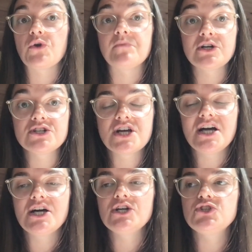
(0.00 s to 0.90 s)
merch
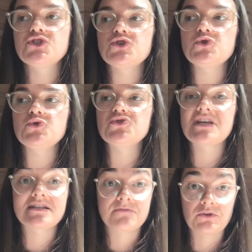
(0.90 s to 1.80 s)
to
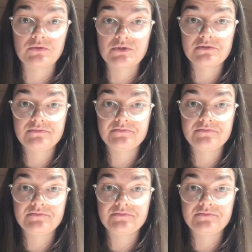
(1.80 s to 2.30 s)
send us photos